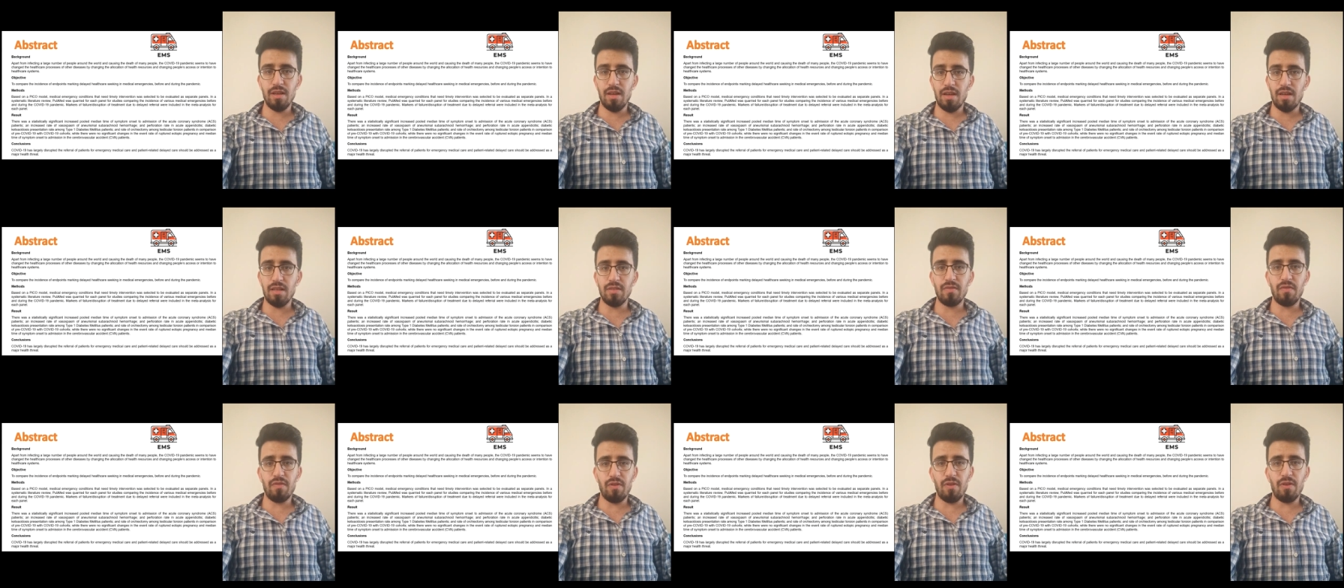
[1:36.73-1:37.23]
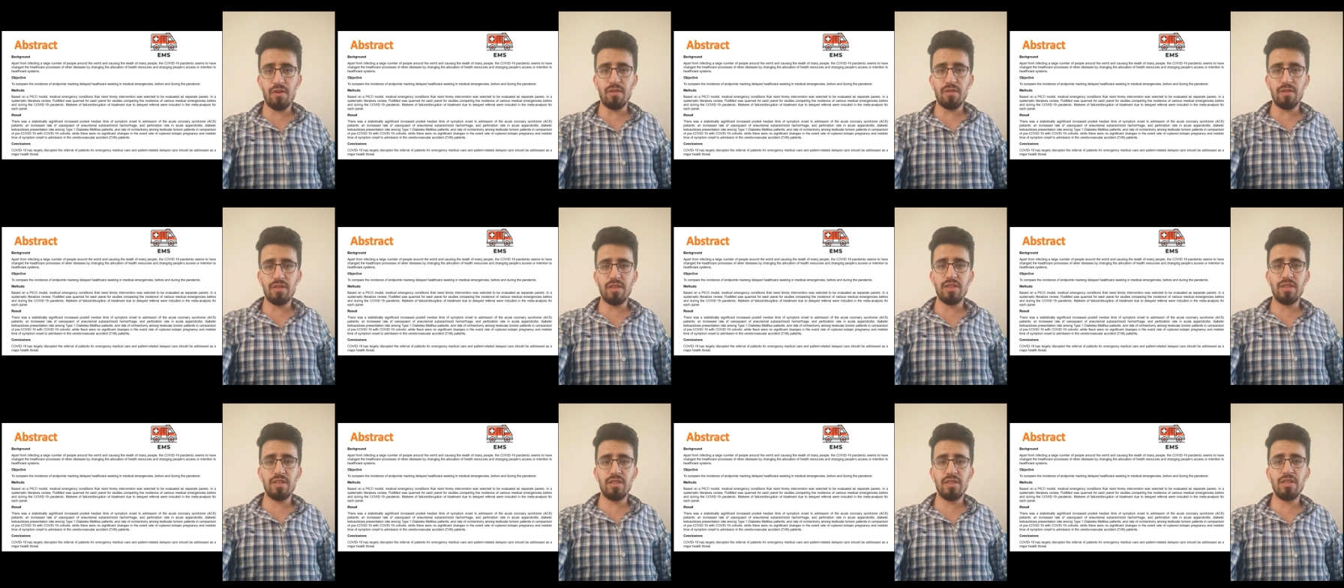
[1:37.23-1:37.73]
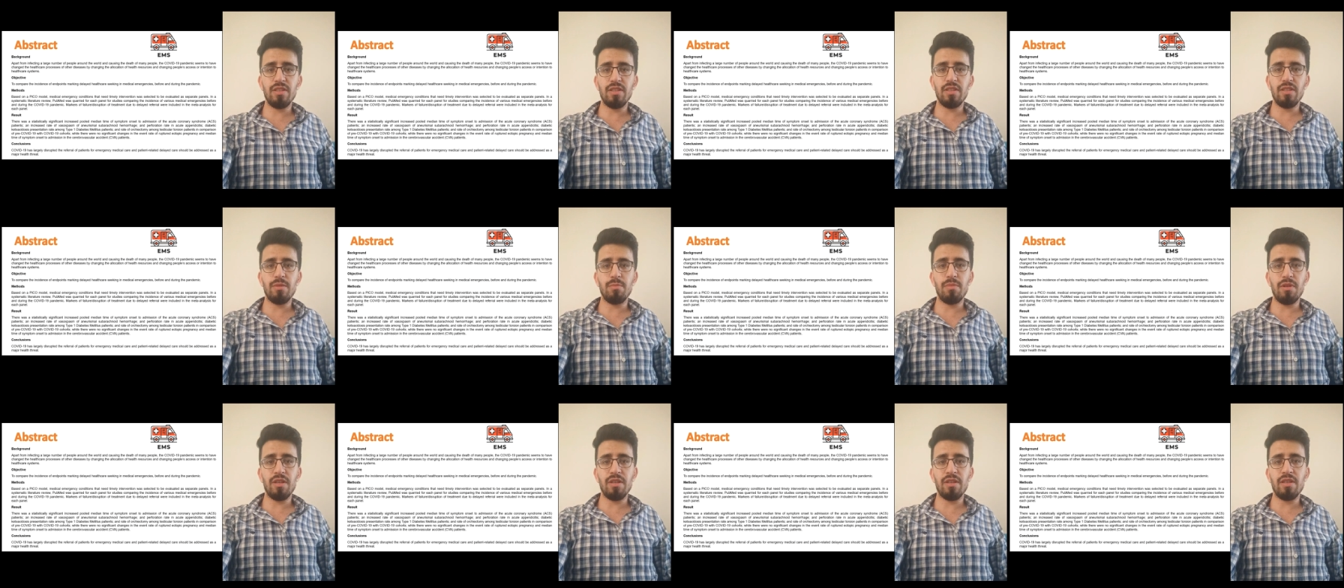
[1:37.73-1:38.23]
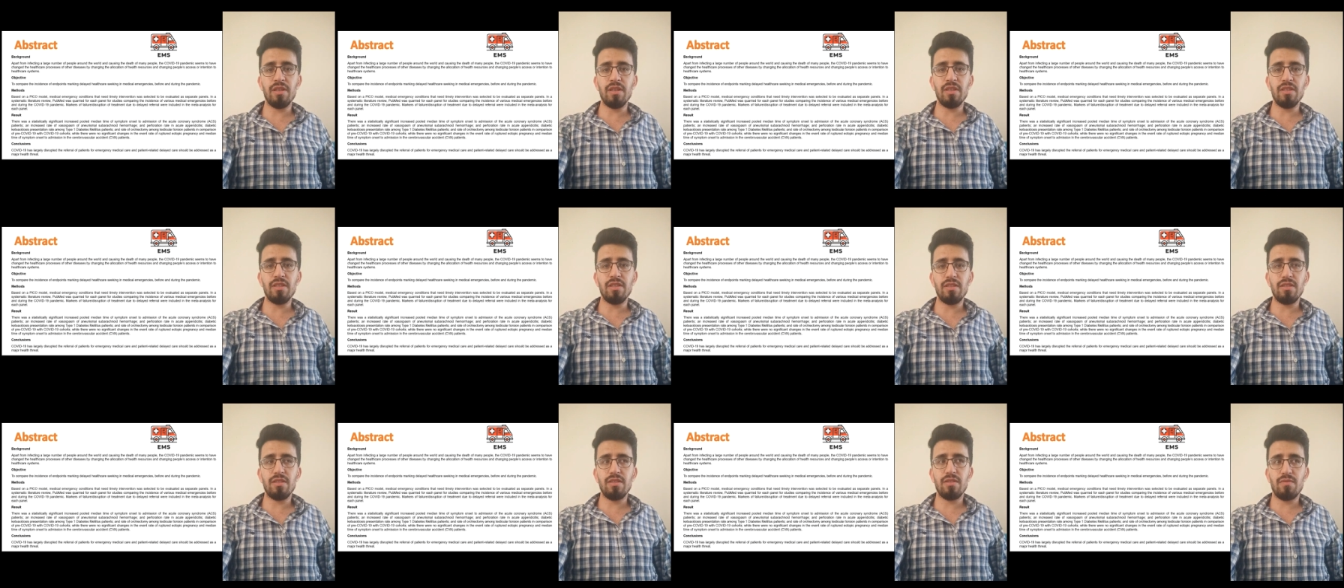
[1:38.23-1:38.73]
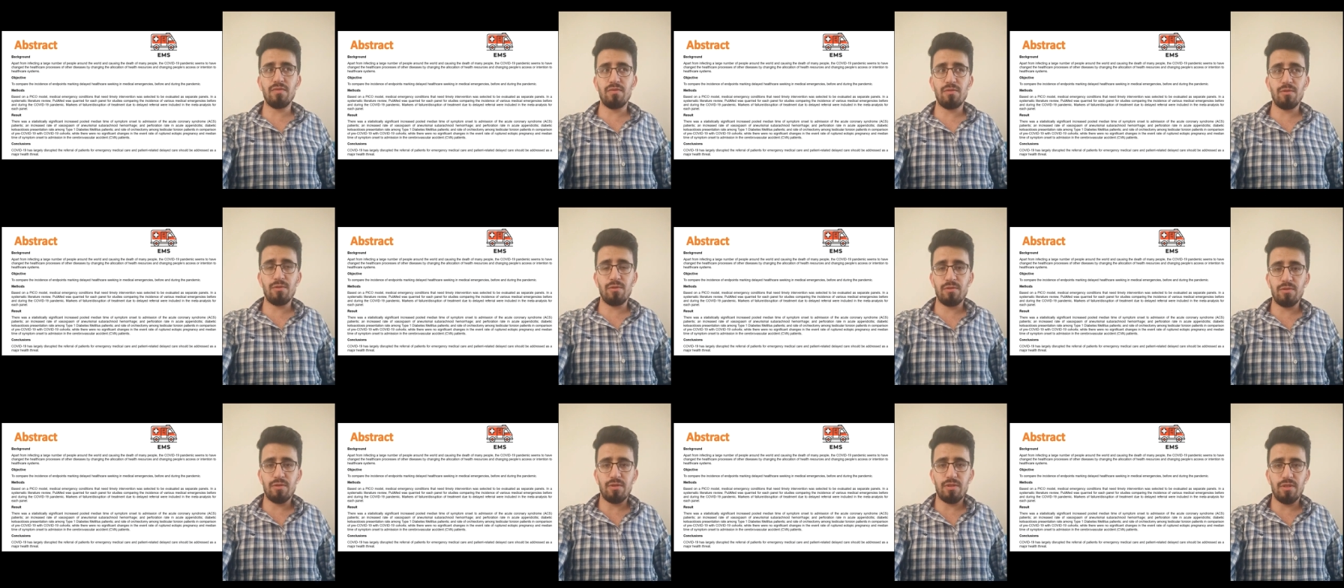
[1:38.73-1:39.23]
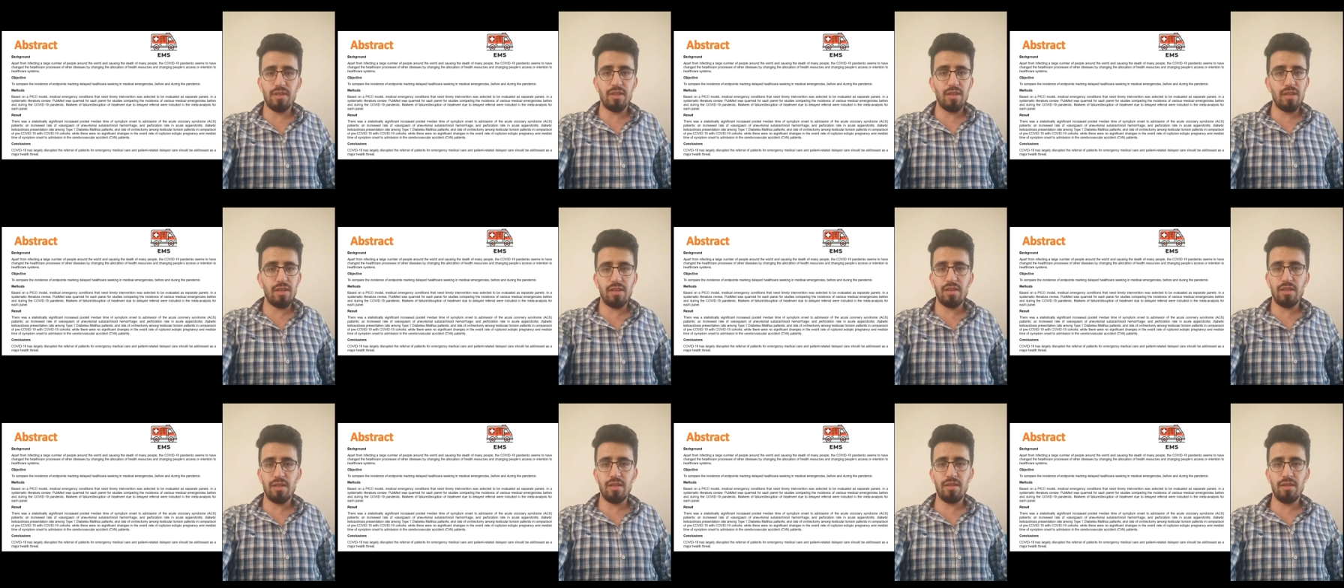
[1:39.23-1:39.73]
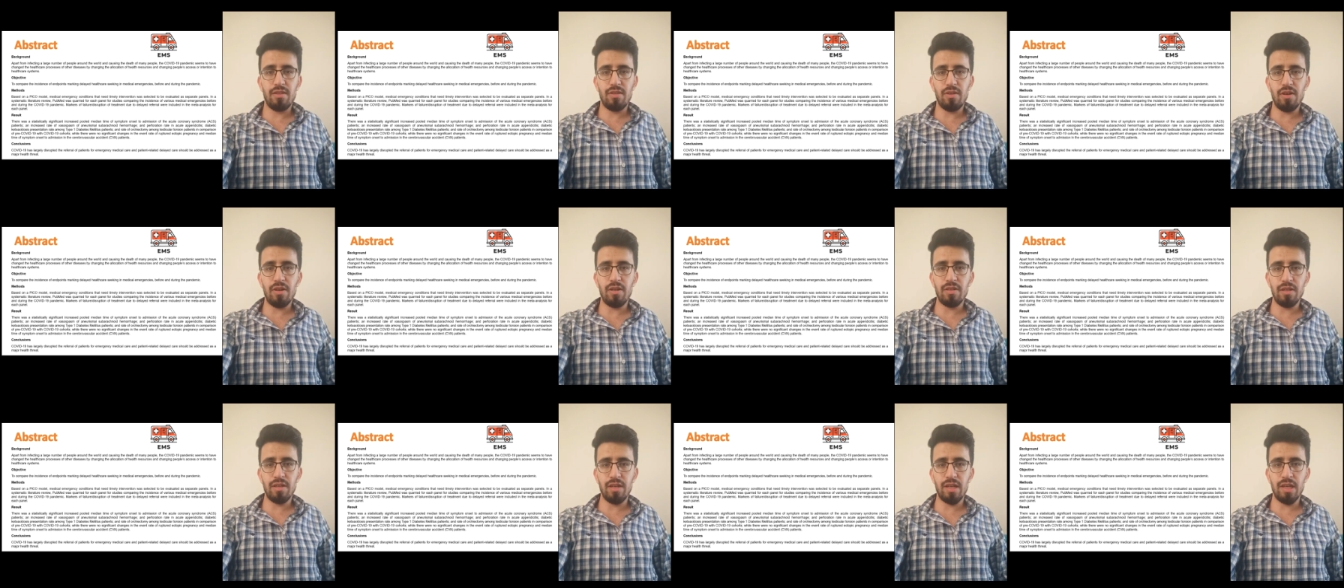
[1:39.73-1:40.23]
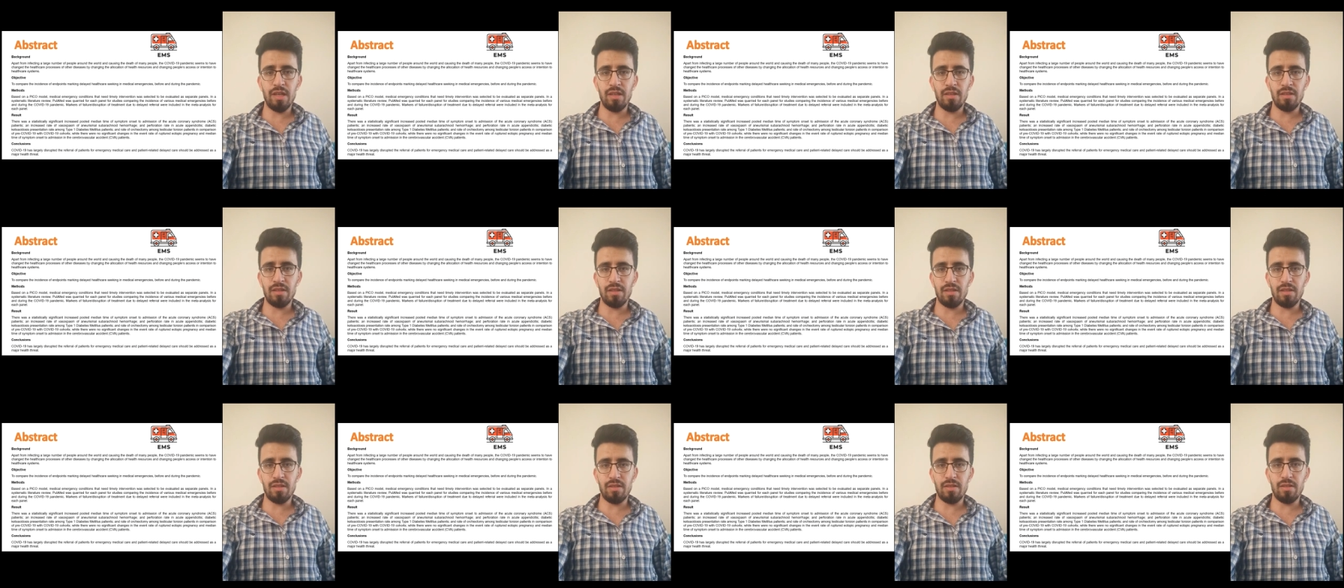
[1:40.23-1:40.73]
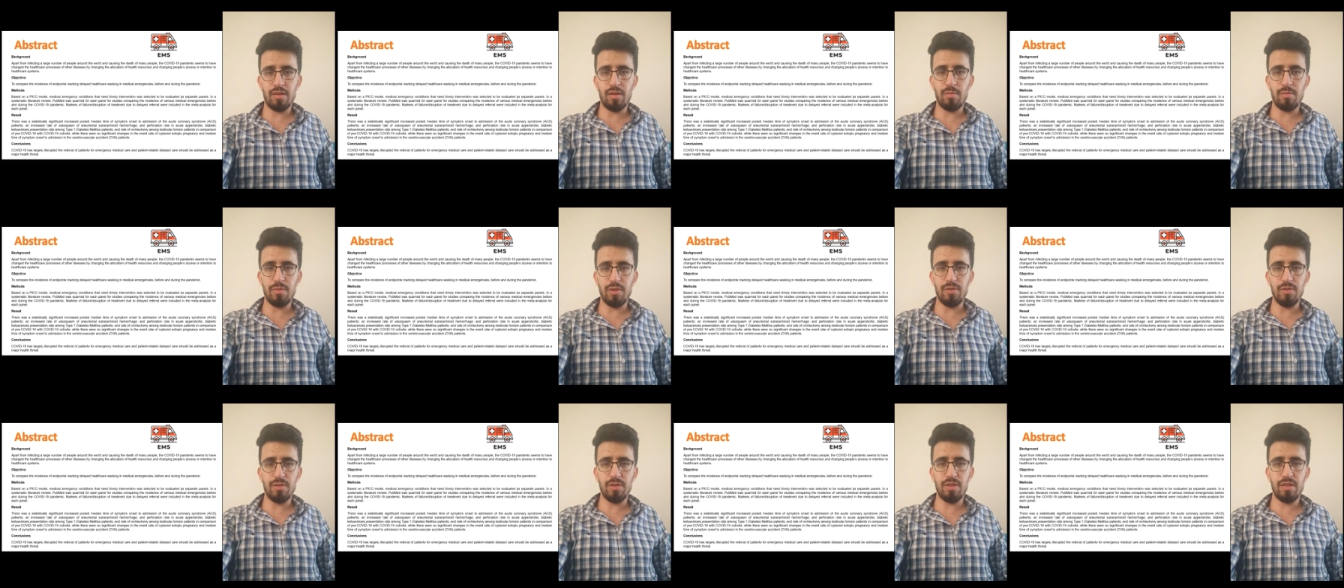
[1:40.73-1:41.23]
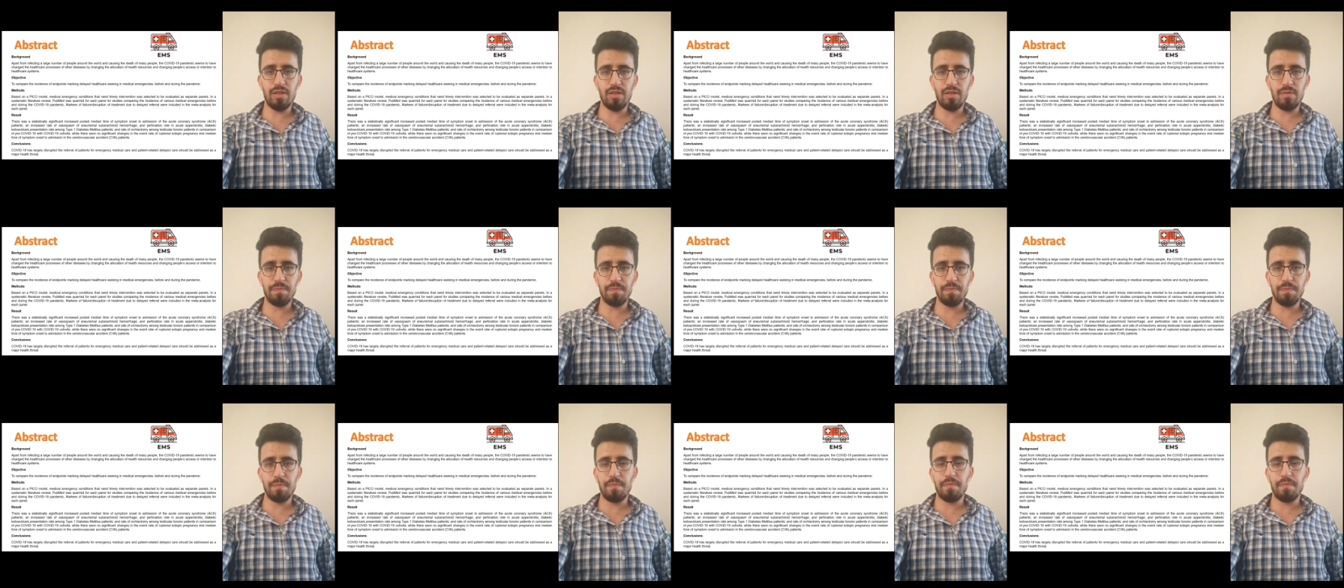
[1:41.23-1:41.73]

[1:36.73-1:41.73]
has far-reaching implications for entire healthcare community.